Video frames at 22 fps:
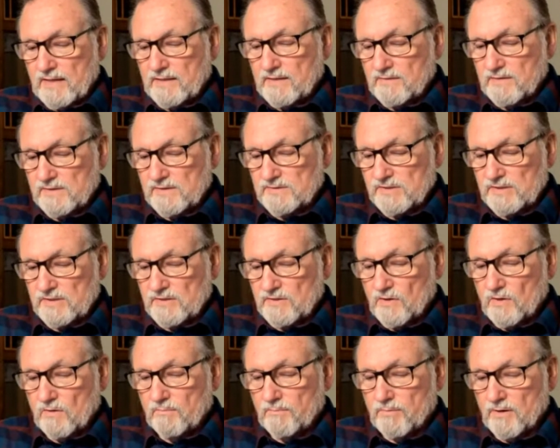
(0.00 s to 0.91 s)
than there is in
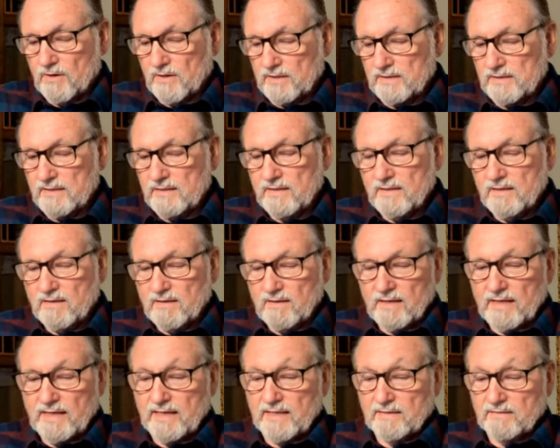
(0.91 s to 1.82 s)
the old book.
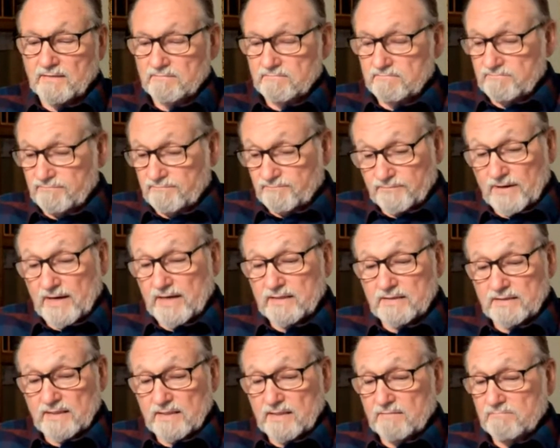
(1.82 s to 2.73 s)
And
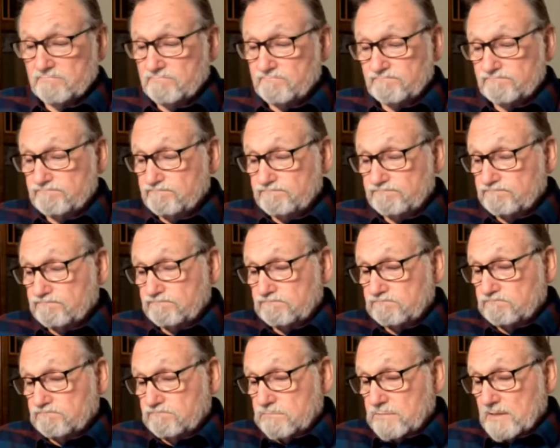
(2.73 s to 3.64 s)
frankly,
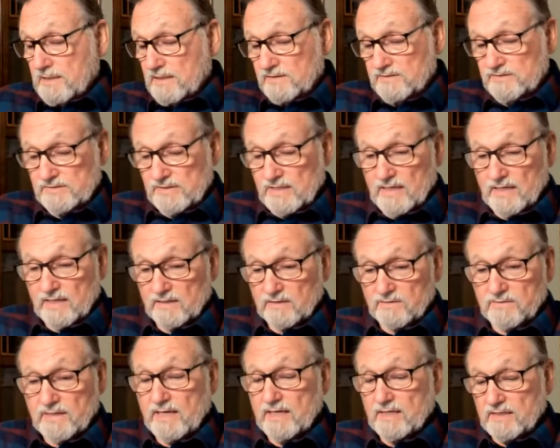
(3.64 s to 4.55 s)
there's not
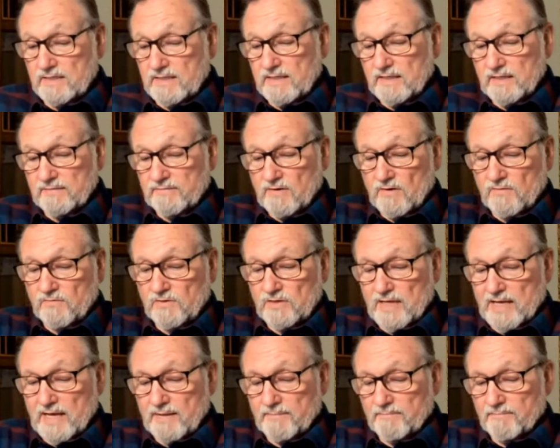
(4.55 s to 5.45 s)
a great deal of
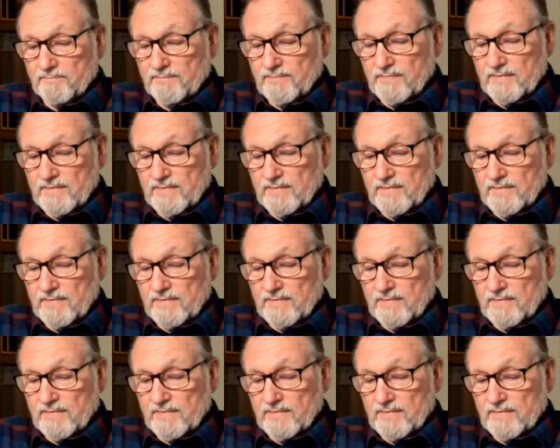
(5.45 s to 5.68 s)
overlap.